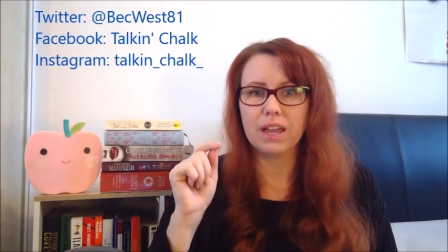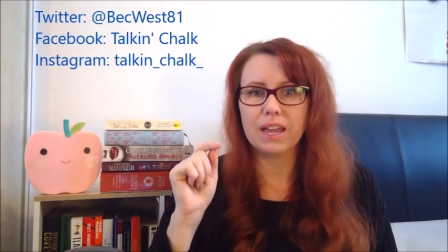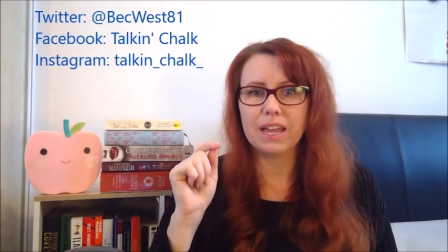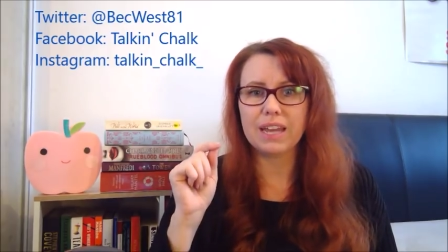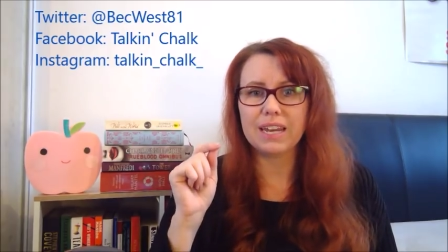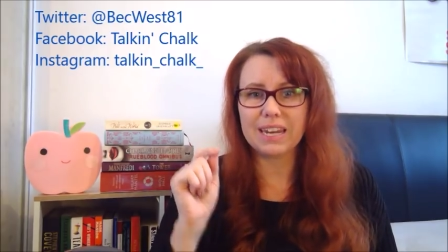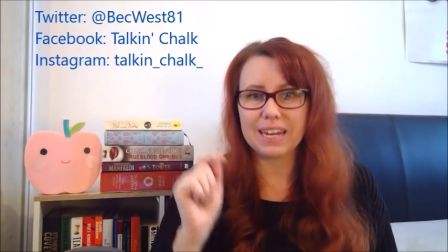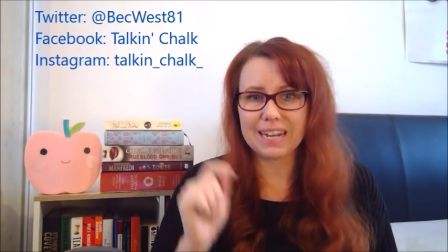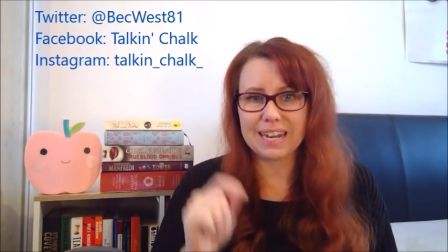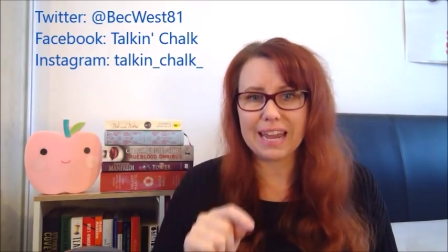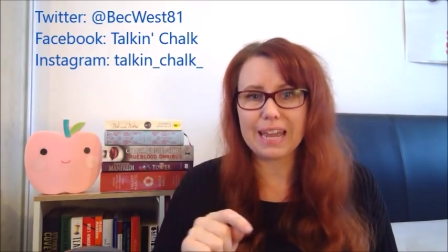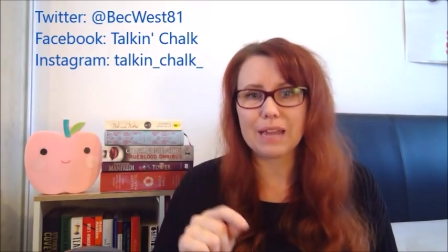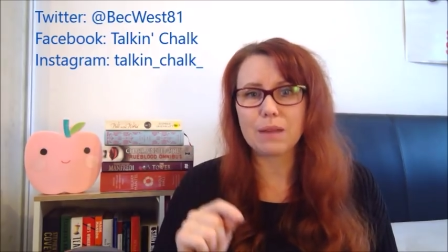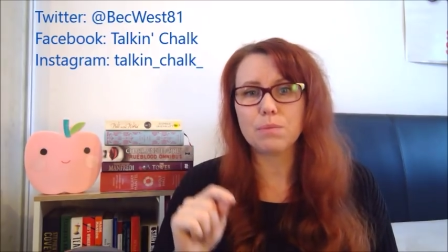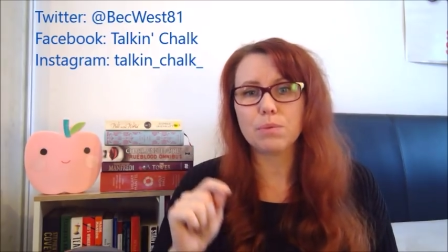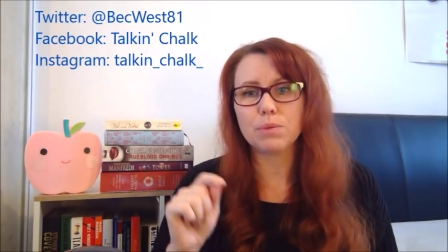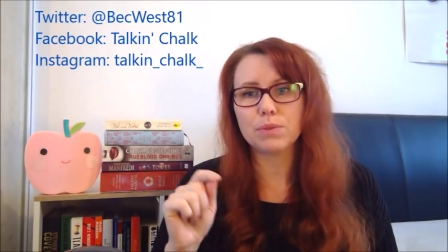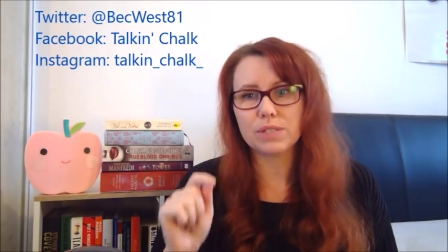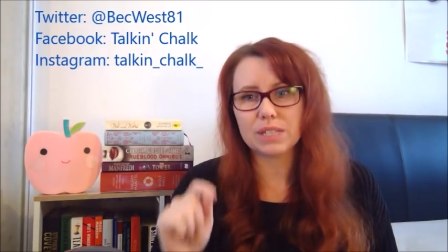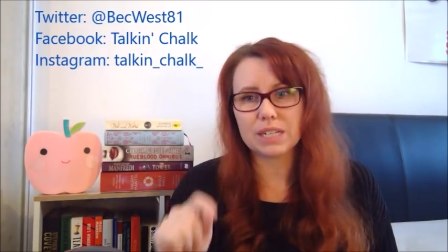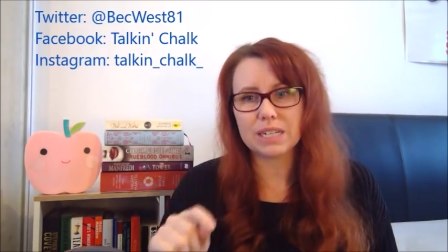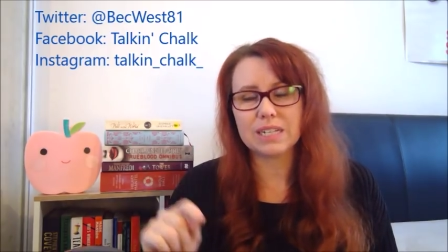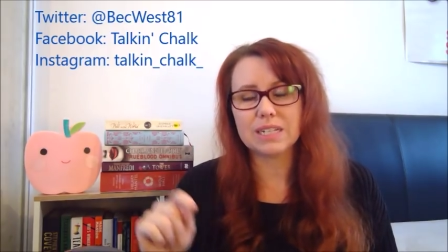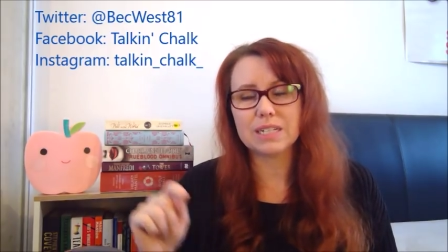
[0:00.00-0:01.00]
It
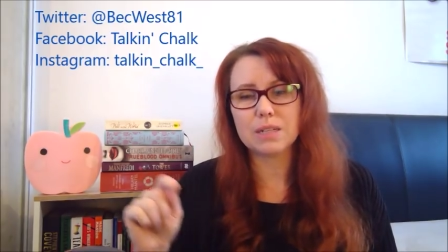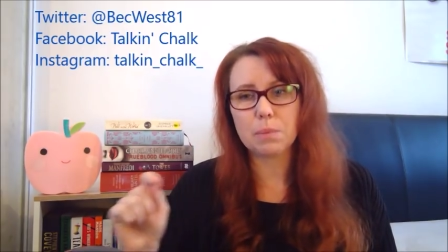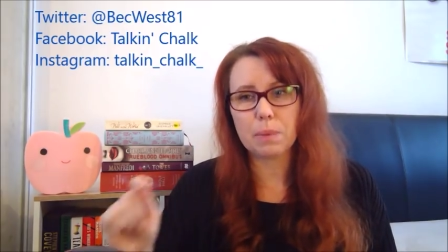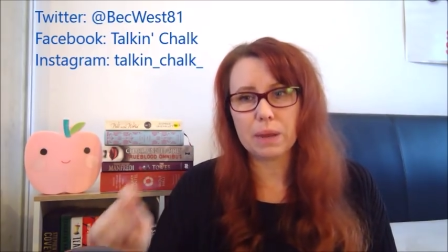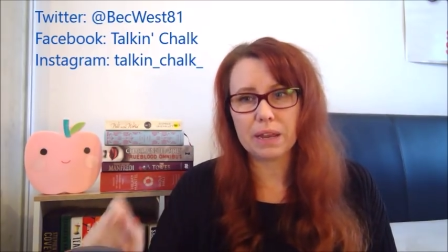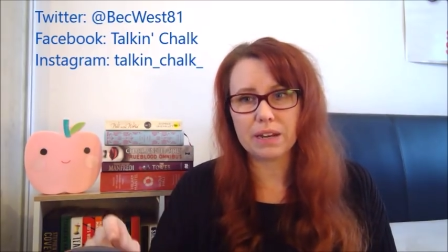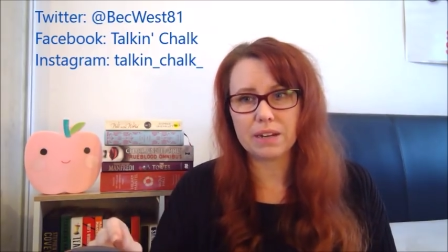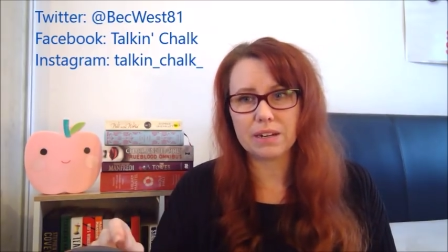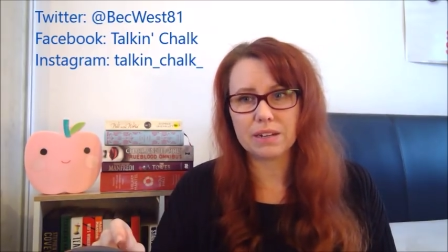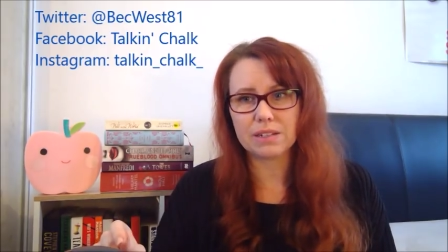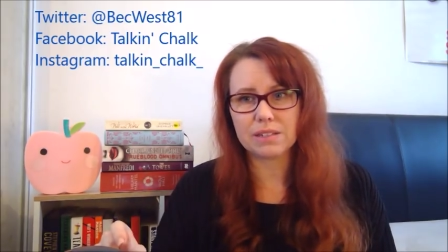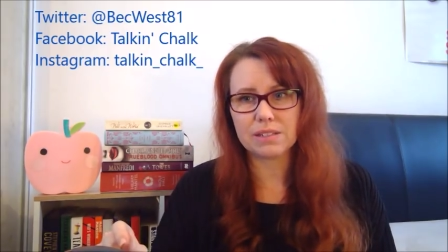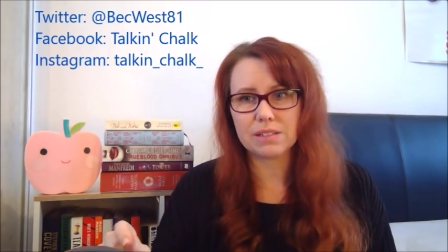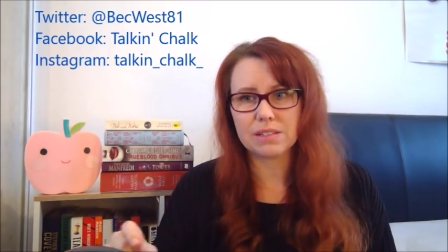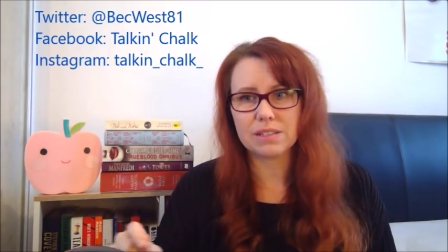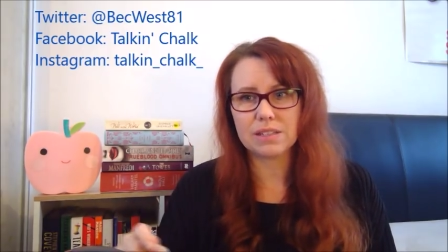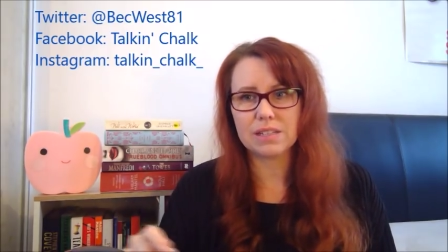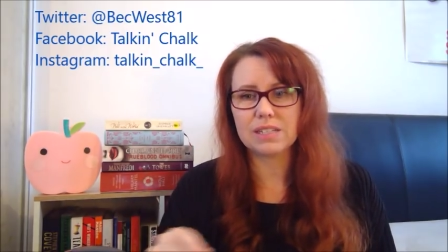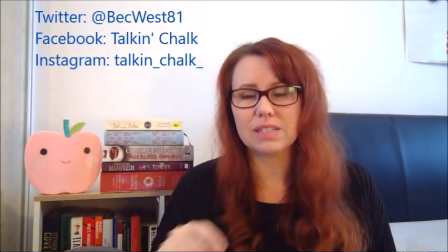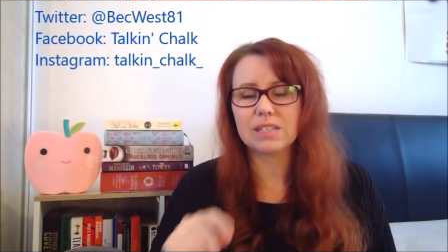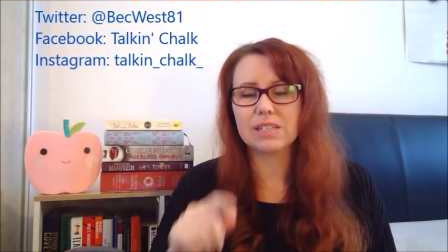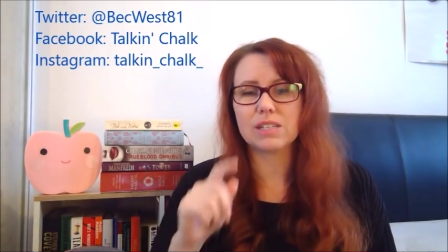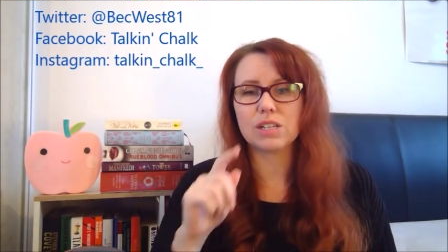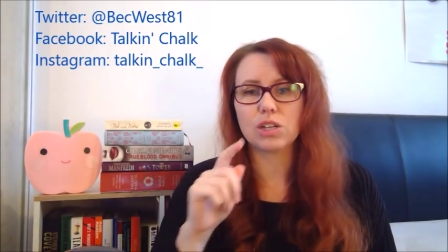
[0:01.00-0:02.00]
enables independence.
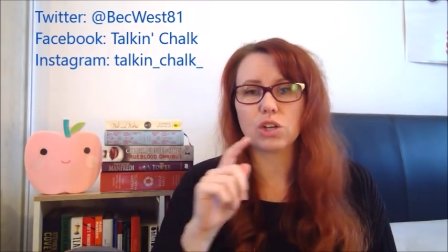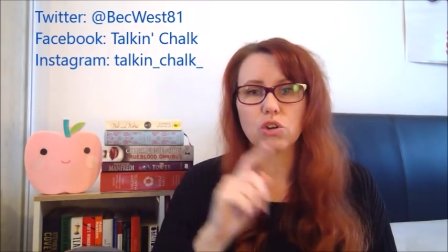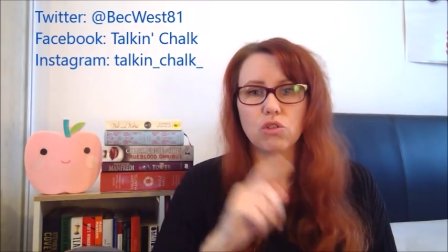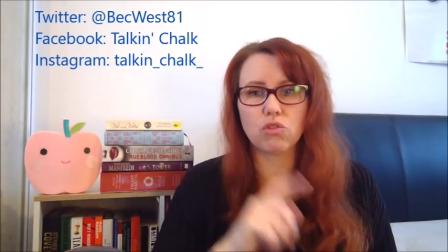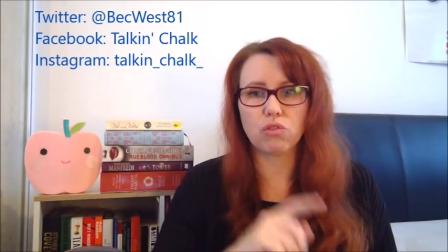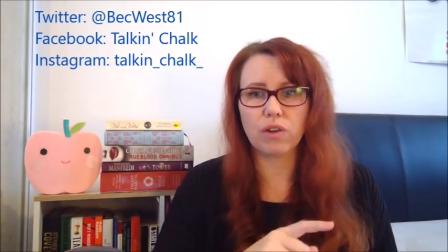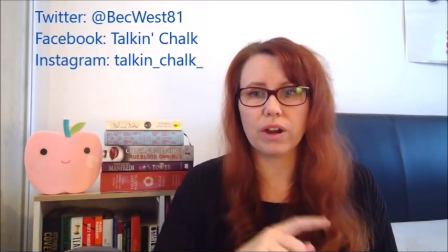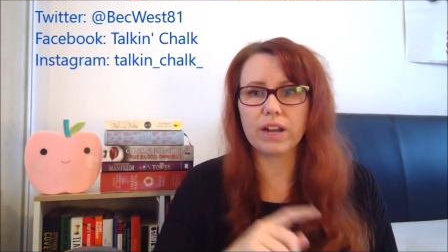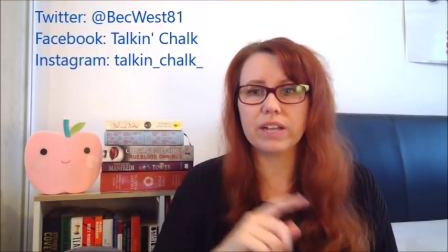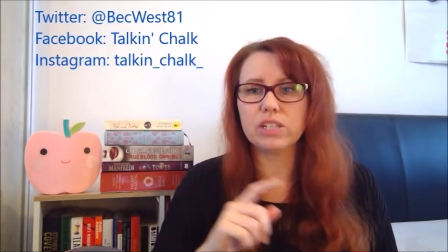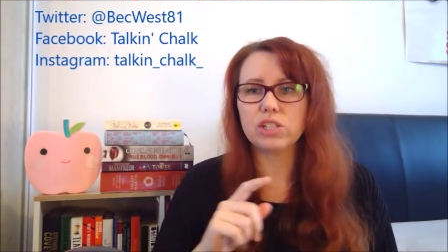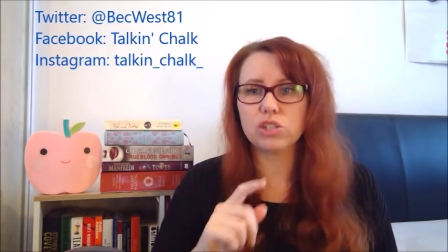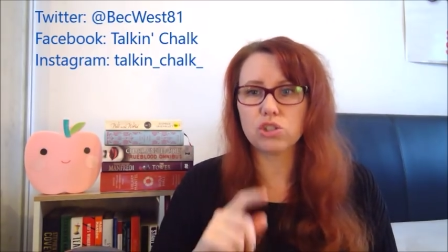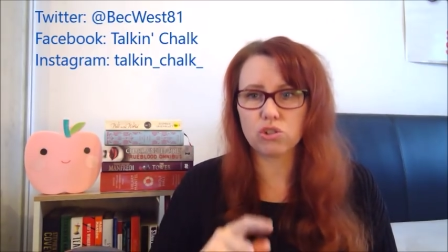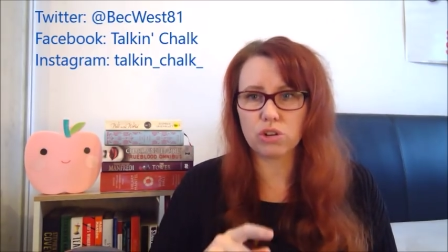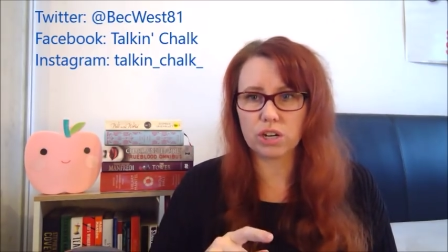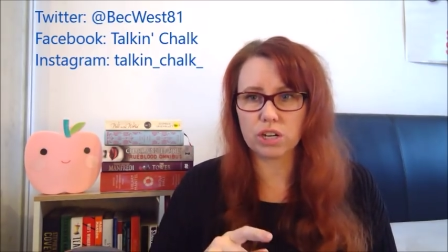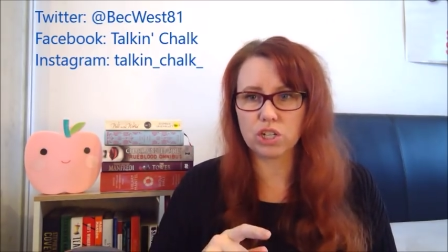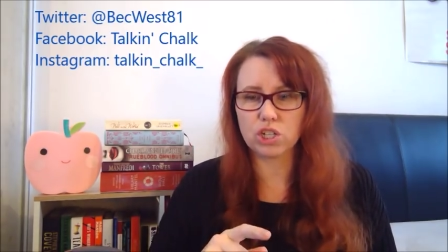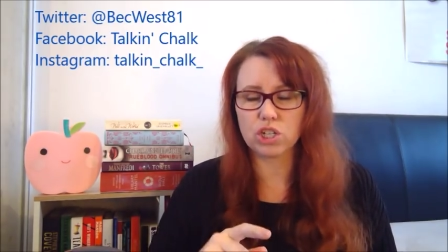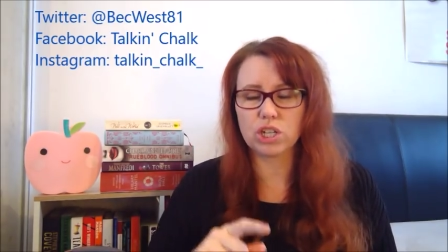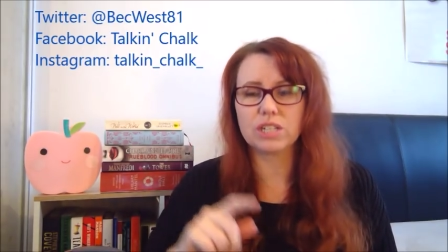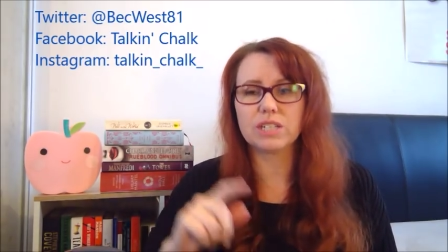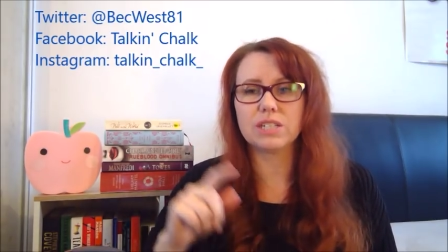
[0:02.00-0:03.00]
This is a great
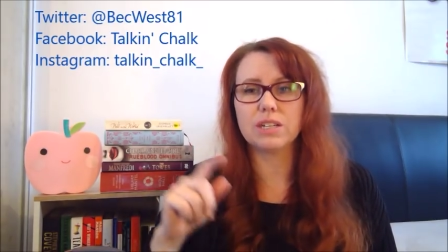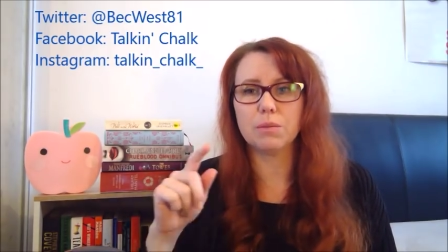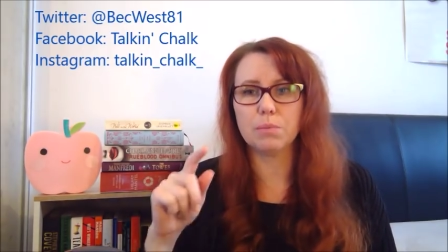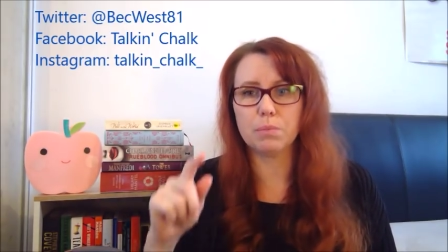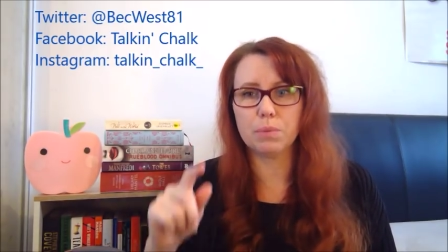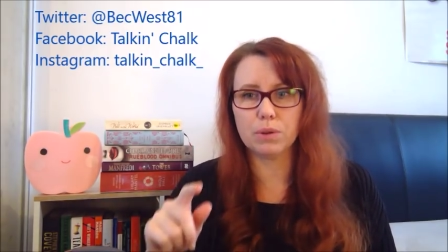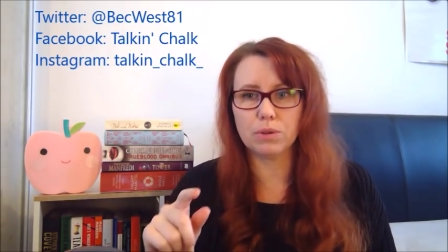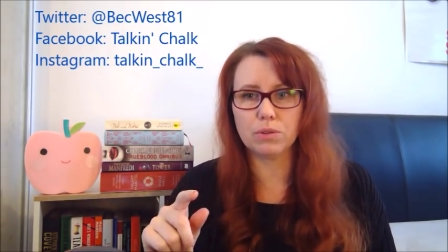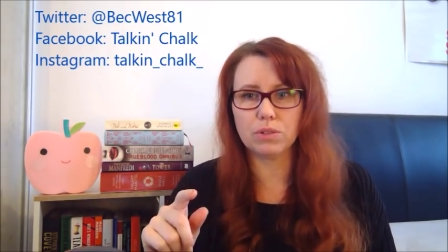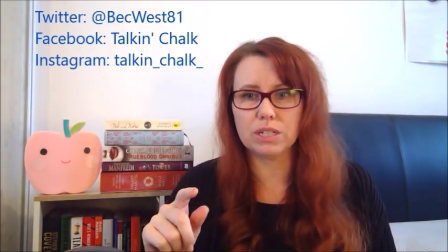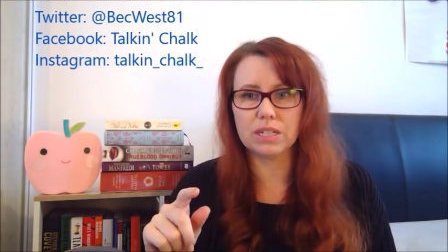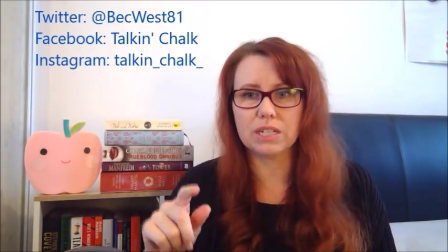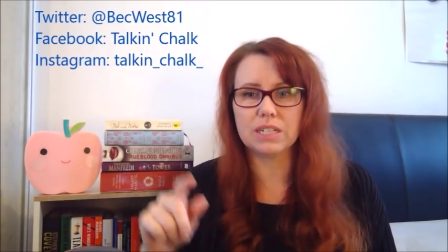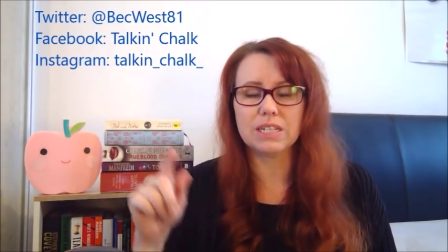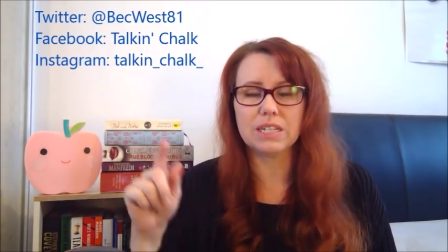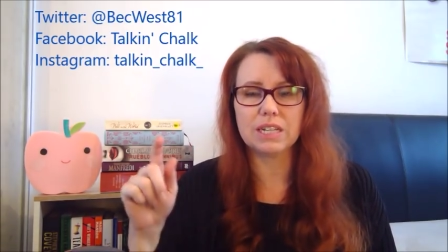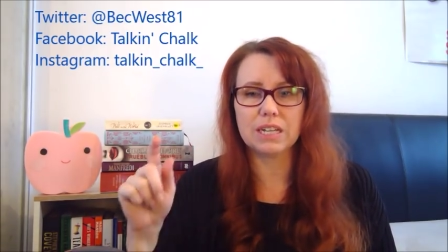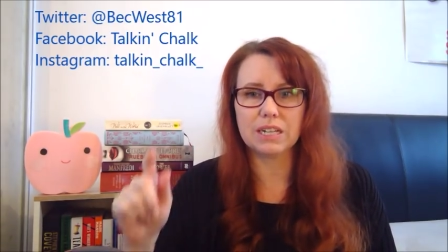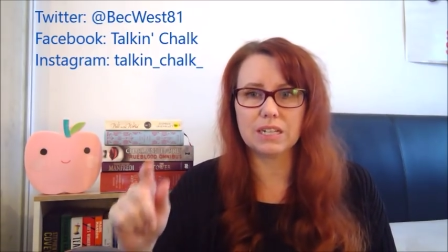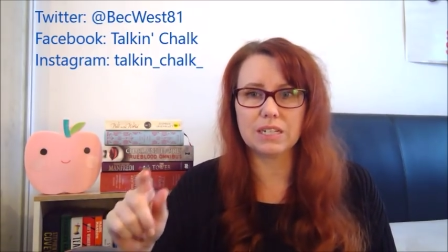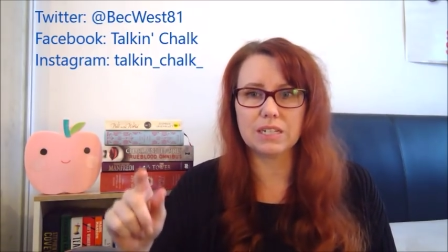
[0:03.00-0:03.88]
structure to building to